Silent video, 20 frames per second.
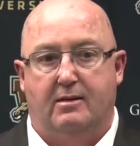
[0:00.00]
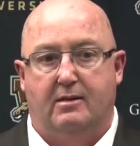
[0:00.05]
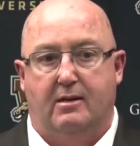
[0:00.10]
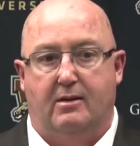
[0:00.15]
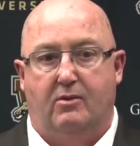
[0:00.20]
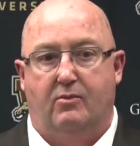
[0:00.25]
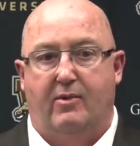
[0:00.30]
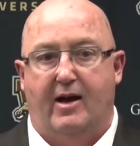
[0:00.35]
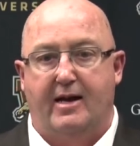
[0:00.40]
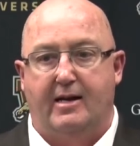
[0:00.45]

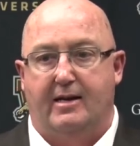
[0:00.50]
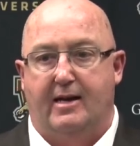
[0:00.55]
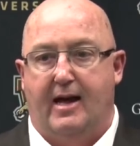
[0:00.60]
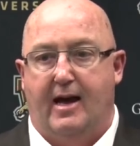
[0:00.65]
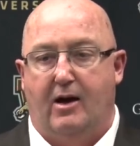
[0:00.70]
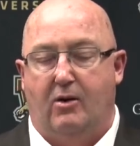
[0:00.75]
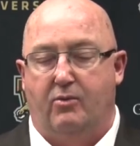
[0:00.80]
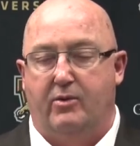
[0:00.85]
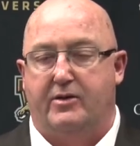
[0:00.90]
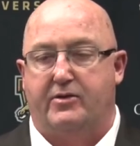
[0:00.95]
right
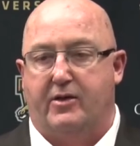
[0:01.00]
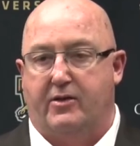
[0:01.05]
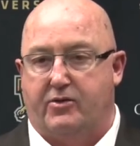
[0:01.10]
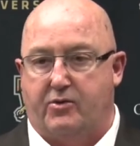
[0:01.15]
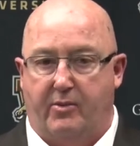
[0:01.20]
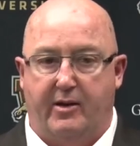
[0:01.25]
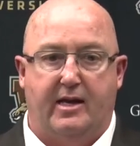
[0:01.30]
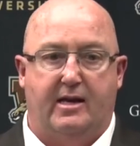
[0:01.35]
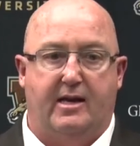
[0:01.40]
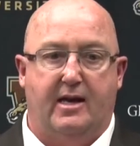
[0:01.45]
now with the
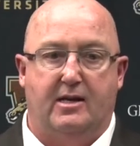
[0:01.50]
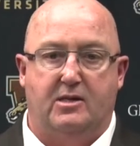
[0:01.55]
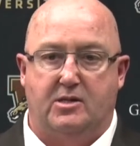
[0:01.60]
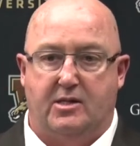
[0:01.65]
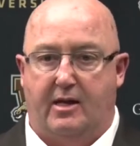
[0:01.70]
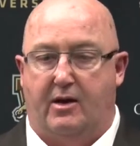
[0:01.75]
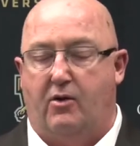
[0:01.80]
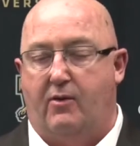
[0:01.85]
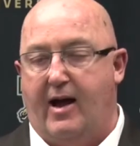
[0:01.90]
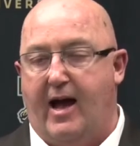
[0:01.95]
three
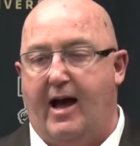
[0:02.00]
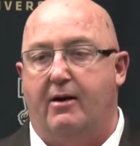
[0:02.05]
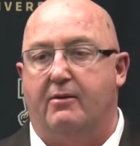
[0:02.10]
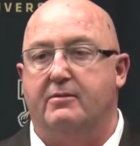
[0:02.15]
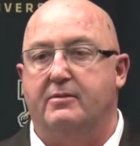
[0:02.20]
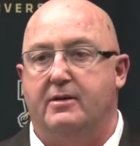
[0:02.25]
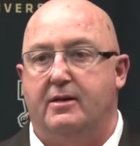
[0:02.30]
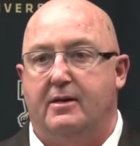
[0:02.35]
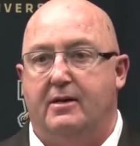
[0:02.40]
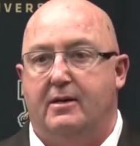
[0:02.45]
kids that are out.
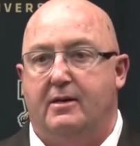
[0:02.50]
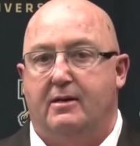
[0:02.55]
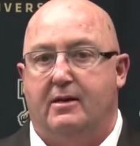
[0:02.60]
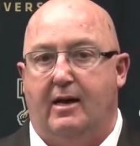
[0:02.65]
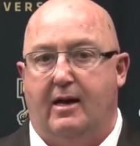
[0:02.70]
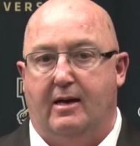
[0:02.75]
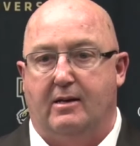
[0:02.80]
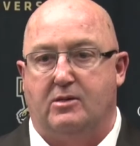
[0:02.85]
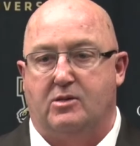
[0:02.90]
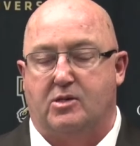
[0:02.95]

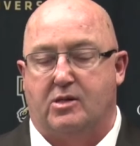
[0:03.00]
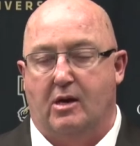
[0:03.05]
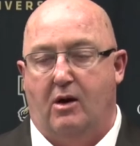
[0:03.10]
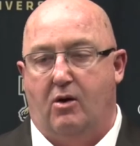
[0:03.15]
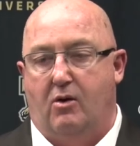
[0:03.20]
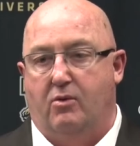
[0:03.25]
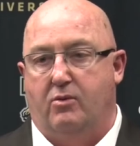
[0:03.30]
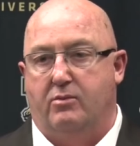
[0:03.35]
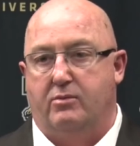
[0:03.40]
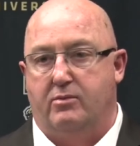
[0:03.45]
And
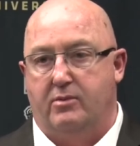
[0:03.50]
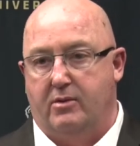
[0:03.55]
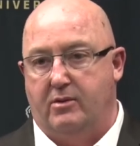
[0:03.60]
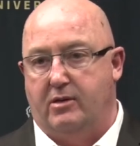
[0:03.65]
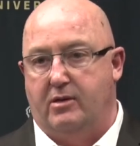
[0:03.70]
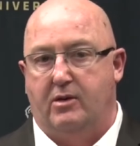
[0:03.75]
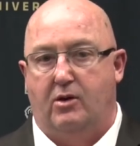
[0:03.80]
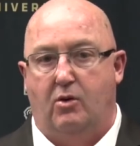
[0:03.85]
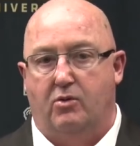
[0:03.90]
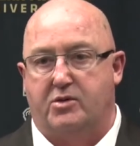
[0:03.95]
so,
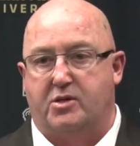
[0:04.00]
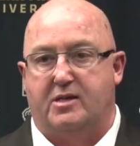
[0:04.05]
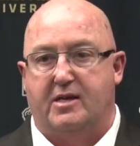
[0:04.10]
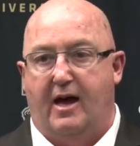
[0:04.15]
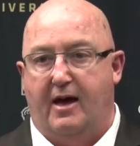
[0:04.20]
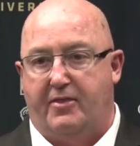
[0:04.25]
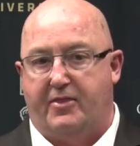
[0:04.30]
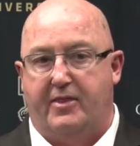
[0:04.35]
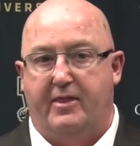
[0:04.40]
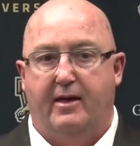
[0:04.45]
you know,
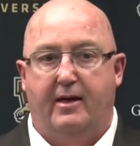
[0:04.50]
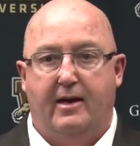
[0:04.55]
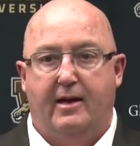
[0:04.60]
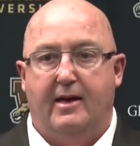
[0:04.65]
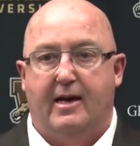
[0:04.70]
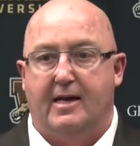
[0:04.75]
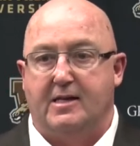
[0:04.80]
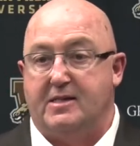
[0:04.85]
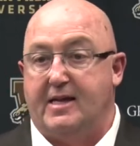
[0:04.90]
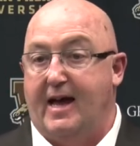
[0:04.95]
Seth
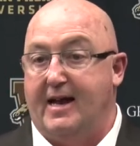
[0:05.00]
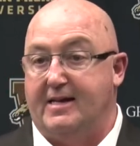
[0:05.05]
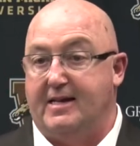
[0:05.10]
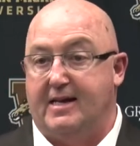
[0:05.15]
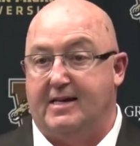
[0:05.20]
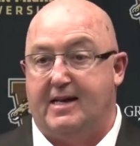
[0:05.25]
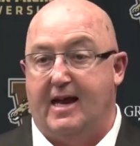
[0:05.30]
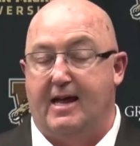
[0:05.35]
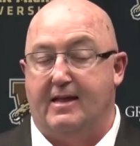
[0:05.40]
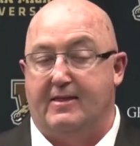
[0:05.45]
has had
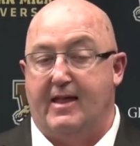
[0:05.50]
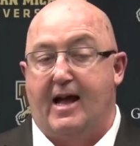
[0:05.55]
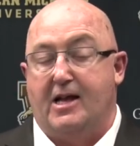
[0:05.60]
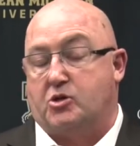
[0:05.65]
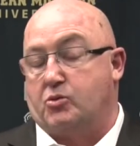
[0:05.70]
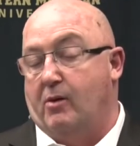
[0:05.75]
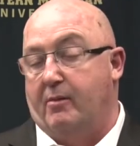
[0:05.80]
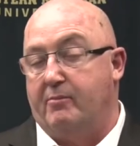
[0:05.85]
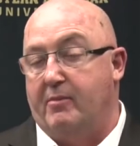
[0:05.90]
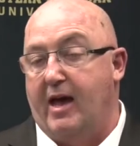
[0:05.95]
to take
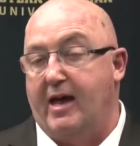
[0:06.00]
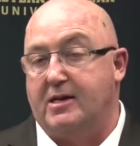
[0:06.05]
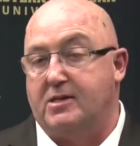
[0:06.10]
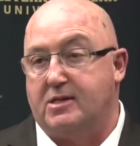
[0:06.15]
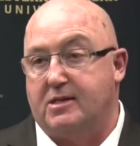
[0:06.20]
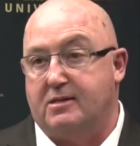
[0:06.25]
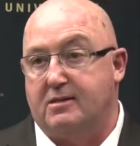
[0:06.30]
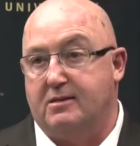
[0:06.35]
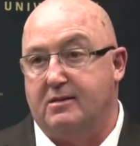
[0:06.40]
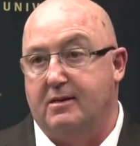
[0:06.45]
that's what
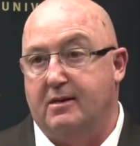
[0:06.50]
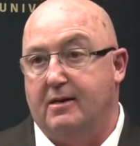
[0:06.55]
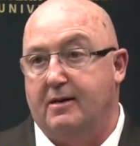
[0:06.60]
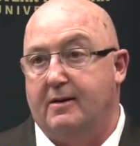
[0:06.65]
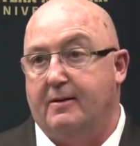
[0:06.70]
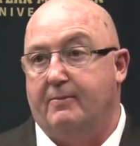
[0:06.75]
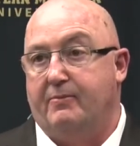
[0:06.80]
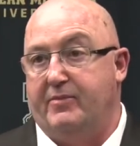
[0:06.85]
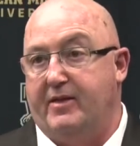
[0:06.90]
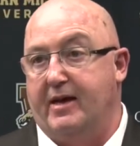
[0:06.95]
makes
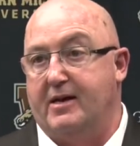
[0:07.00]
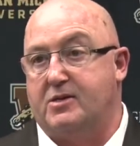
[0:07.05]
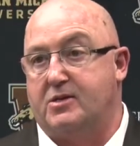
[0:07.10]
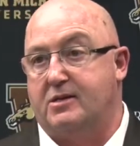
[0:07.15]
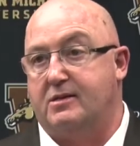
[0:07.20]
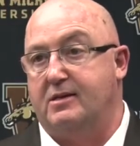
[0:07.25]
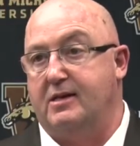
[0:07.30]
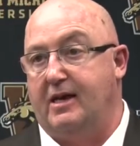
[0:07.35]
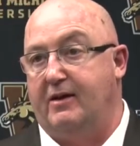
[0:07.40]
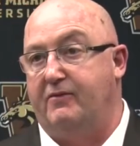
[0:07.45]

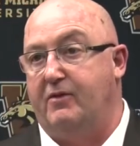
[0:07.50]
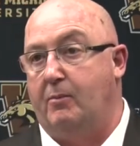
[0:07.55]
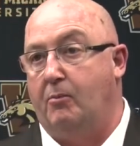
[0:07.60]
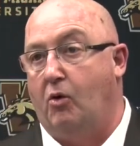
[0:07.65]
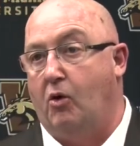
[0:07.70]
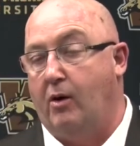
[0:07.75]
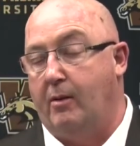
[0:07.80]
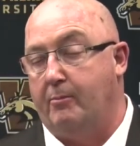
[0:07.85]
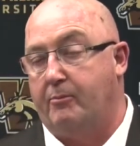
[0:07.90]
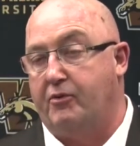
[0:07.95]
this even
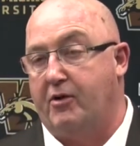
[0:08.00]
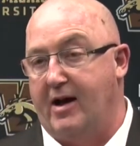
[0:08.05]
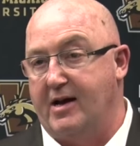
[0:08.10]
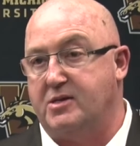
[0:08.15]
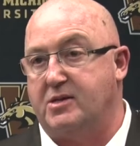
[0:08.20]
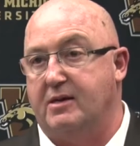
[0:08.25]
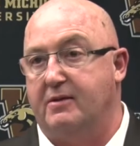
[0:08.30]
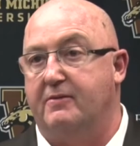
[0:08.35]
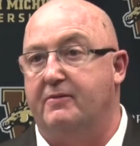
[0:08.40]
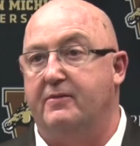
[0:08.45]
more
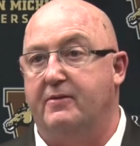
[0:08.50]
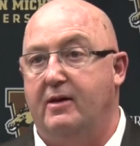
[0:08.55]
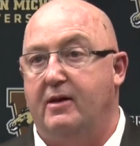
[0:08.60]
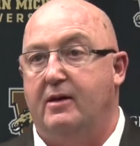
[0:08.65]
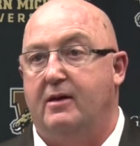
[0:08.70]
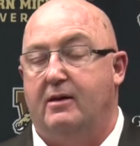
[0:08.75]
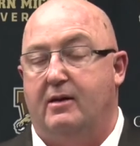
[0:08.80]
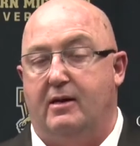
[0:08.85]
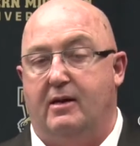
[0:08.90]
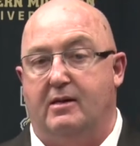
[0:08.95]
impressive,
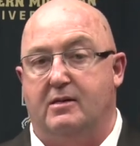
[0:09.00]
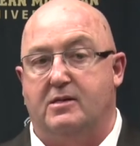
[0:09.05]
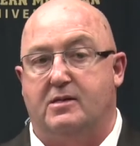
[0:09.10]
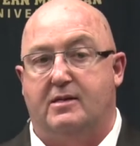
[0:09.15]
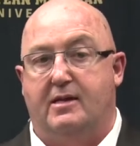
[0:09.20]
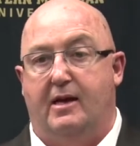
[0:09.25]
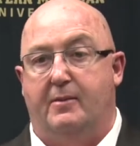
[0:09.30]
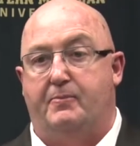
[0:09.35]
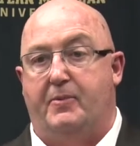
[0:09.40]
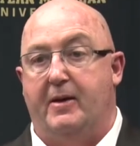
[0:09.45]

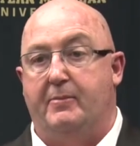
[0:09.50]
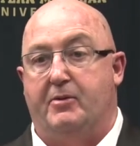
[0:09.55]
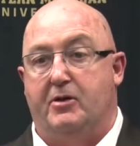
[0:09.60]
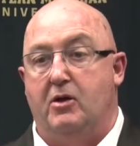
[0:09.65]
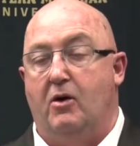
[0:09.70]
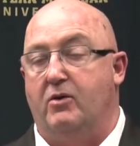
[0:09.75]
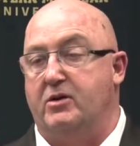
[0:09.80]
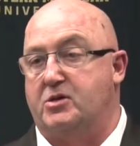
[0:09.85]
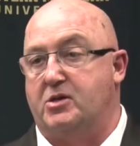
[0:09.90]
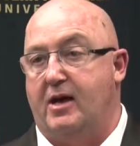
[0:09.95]
is that people
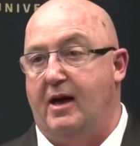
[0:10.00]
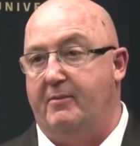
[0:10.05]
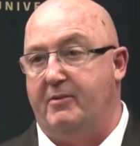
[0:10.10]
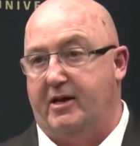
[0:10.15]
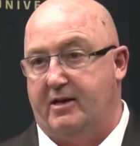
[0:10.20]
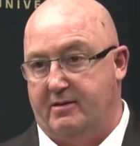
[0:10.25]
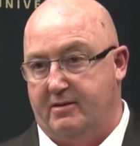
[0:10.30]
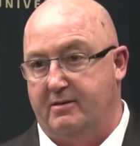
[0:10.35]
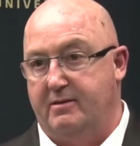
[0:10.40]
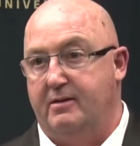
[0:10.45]
know it's
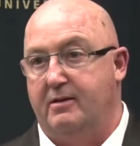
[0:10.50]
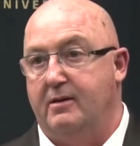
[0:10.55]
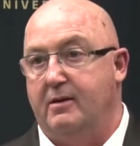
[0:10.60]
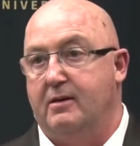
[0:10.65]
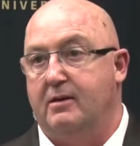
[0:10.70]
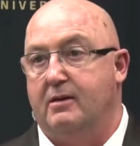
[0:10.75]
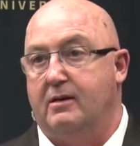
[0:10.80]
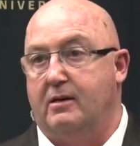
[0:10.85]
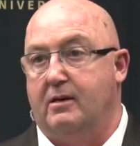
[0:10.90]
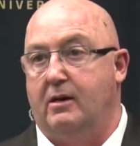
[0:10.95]
coming.
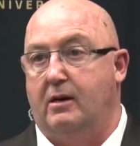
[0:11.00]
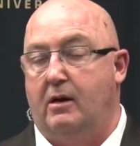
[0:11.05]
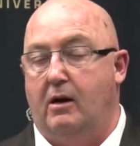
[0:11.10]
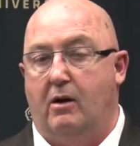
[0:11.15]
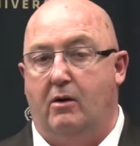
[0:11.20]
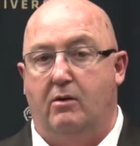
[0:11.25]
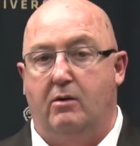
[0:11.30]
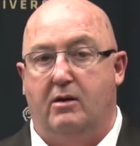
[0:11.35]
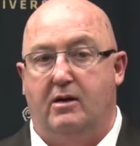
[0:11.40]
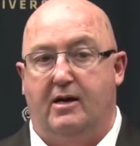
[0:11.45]
You
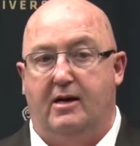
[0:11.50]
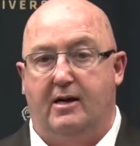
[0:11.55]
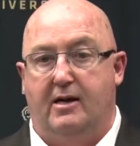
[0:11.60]
know,